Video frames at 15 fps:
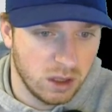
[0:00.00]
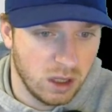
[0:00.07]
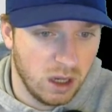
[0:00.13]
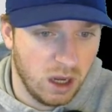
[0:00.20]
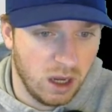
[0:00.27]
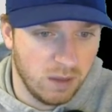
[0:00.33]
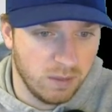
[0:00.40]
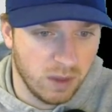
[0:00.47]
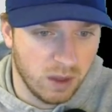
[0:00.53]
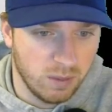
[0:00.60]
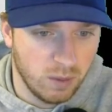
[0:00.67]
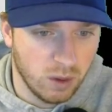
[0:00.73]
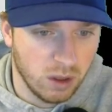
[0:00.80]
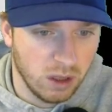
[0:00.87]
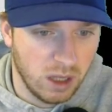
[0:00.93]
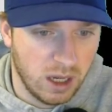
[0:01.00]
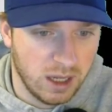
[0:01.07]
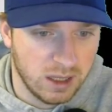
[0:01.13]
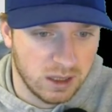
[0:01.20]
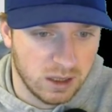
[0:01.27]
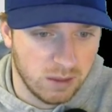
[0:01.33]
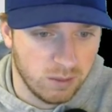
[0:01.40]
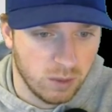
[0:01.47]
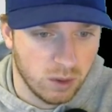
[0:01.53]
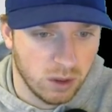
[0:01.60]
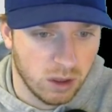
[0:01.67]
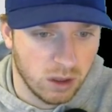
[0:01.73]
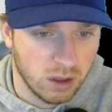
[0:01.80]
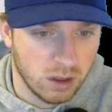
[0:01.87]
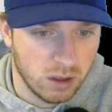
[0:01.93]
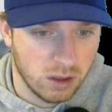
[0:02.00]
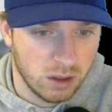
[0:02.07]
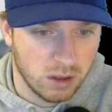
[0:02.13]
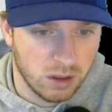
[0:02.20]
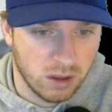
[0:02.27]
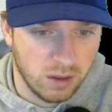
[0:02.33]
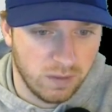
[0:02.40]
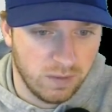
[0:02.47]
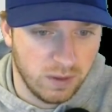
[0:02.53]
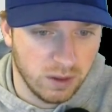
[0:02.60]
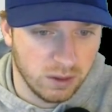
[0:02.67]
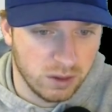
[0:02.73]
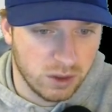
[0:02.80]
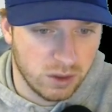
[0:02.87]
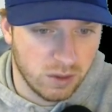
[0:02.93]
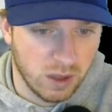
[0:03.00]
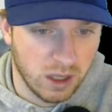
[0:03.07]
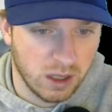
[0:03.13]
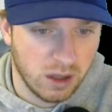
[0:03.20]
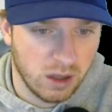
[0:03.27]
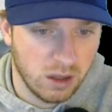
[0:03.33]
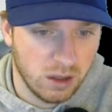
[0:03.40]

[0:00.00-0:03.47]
The more lines, the more the field strength,